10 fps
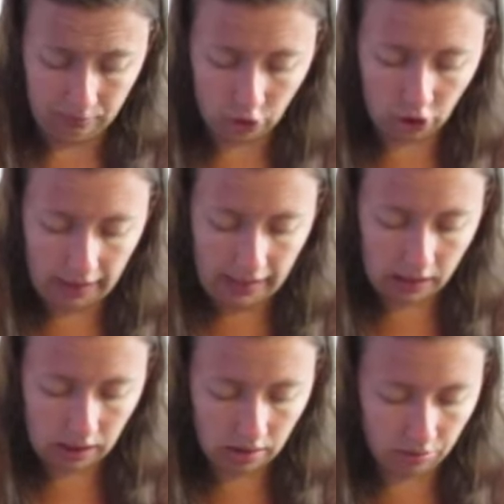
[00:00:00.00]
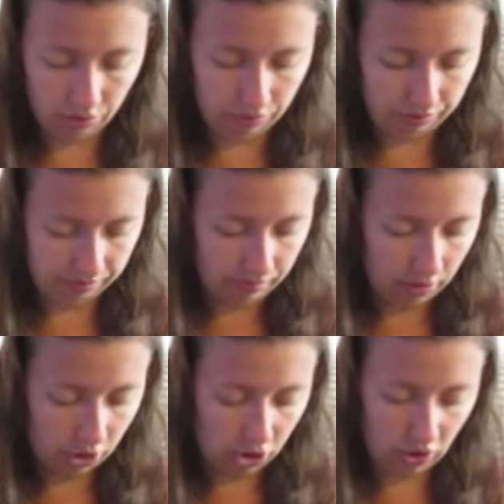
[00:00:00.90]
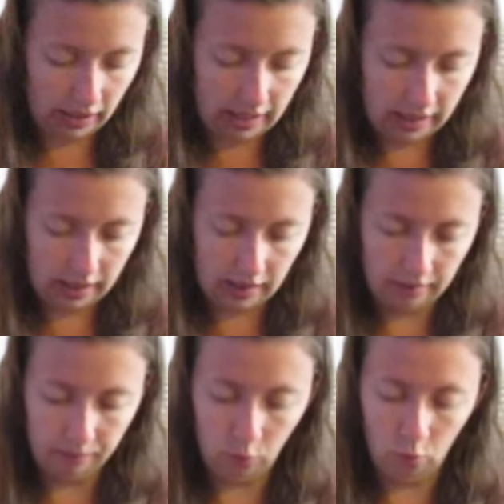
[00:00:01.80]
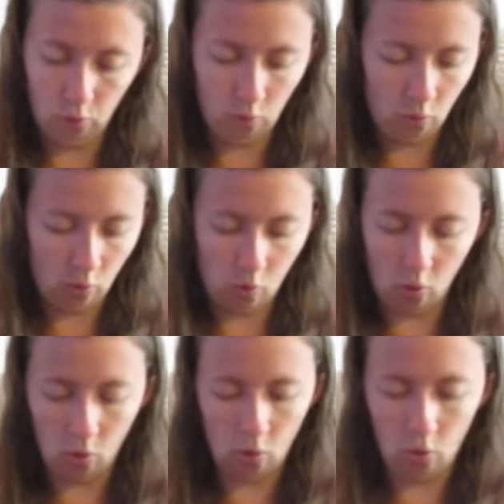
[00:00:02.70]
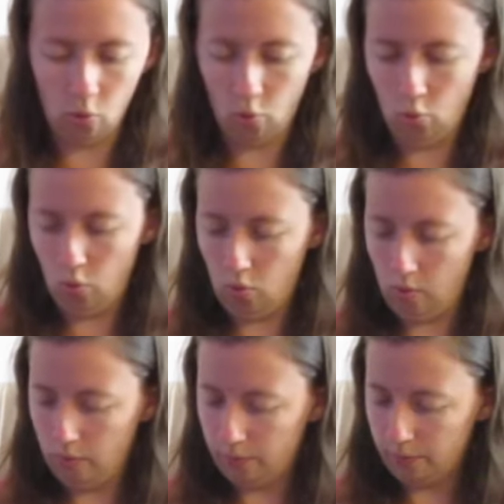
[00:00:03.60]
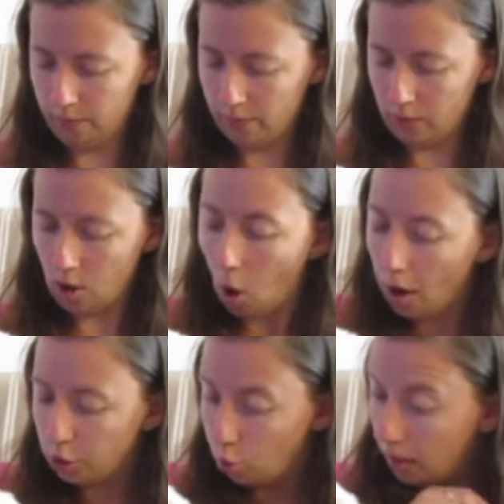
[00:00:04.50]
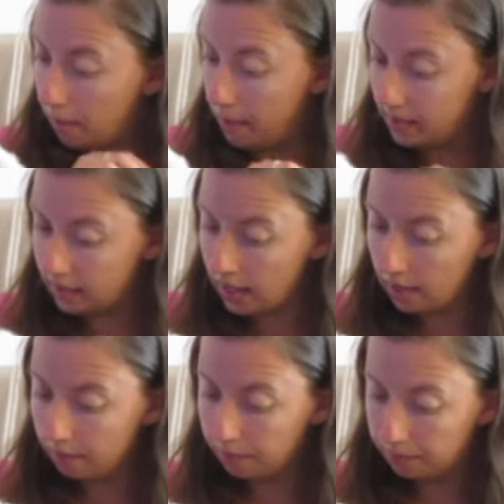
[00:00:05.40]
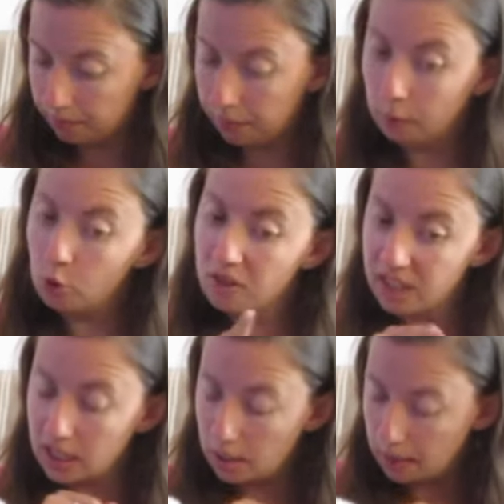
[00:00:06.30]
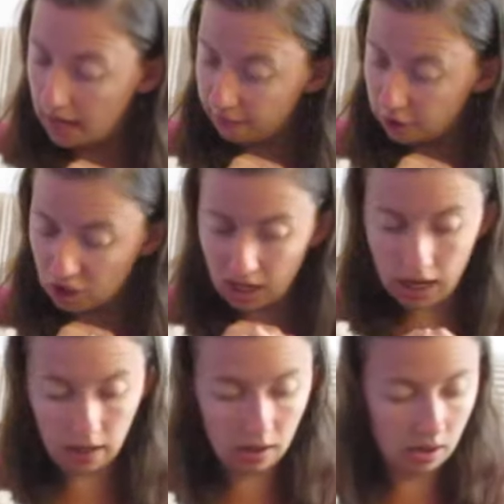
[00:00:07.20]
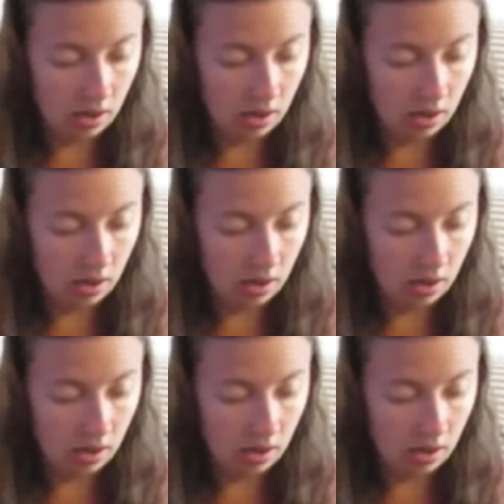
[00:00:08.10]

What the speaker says: Do you like it though? Do you like it? Whoa! Is you gonna get biscuit? You've not even eaten your breakfast yet.